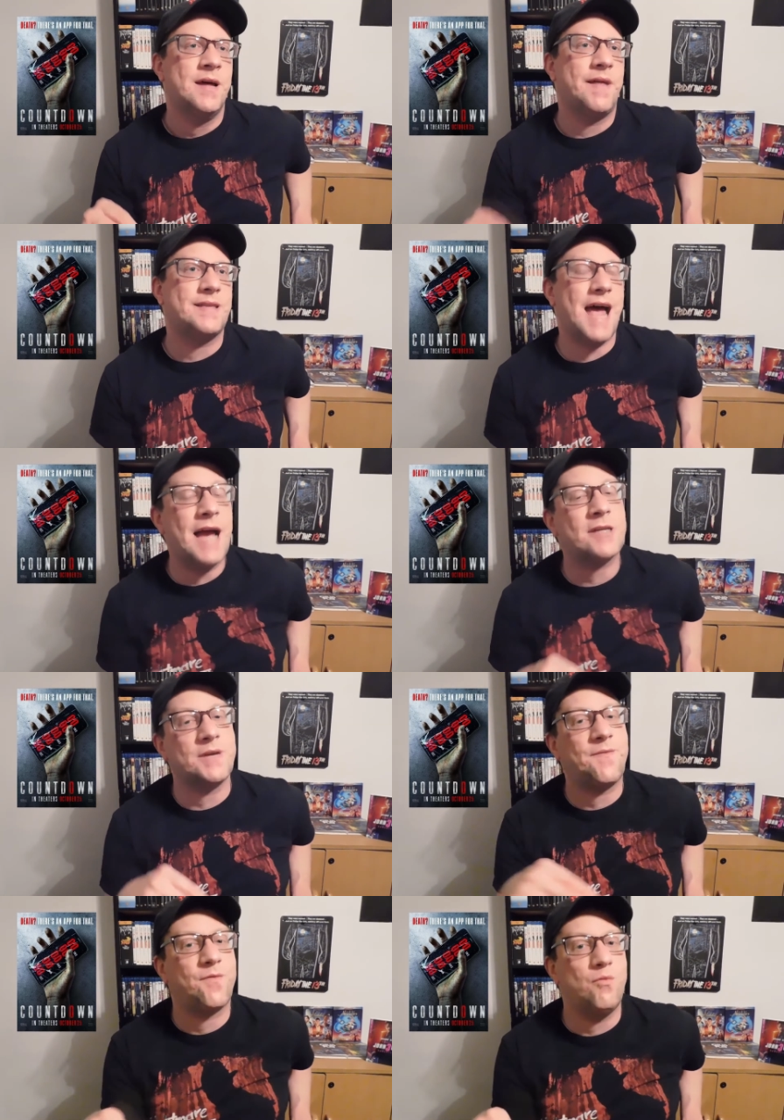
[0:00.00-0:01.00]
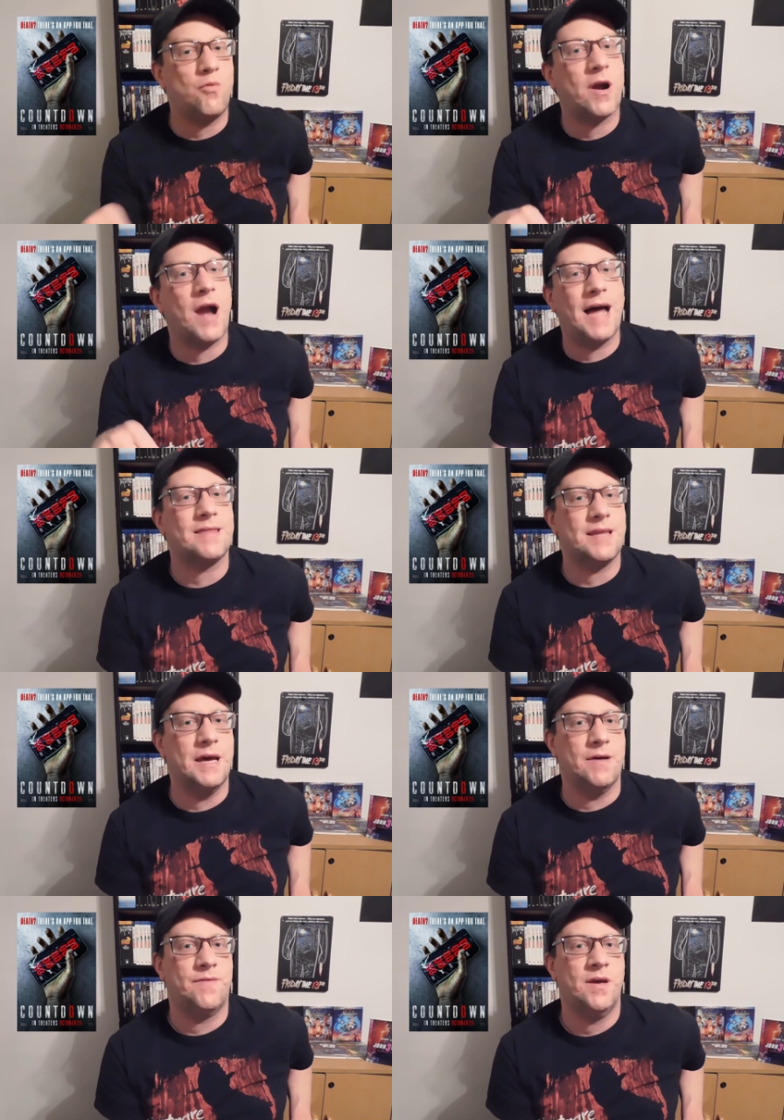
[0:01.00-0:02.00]
that's actually from where I
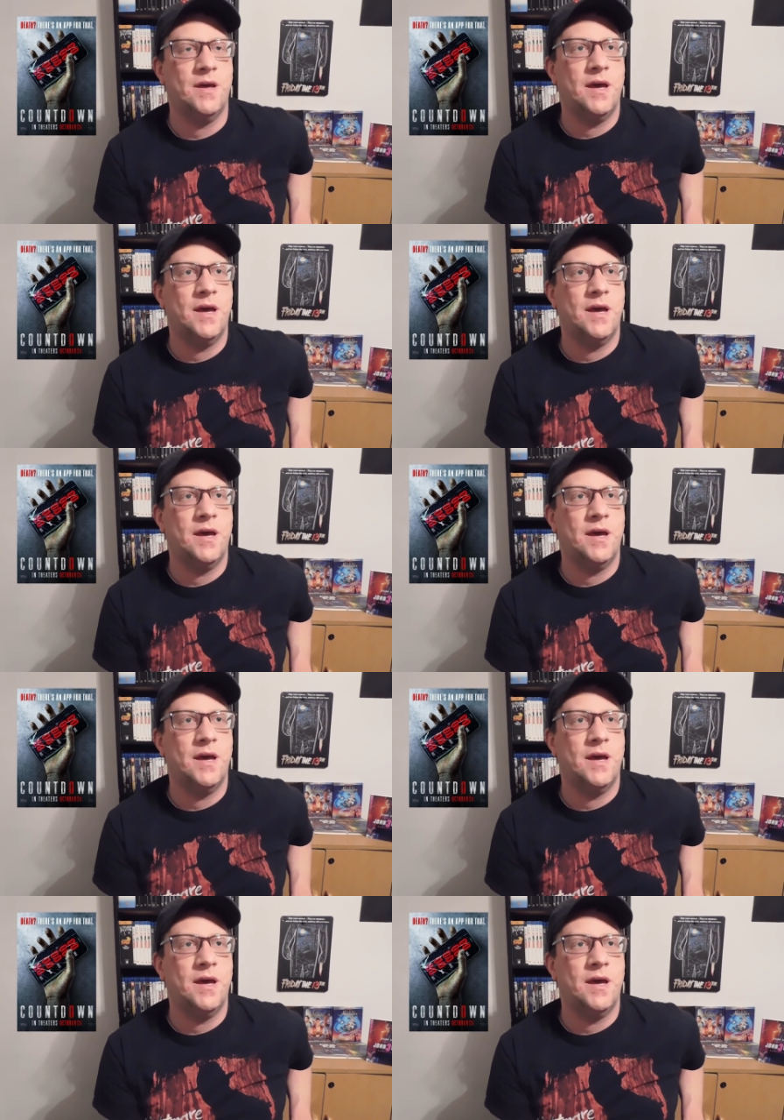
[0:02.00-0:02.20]
live.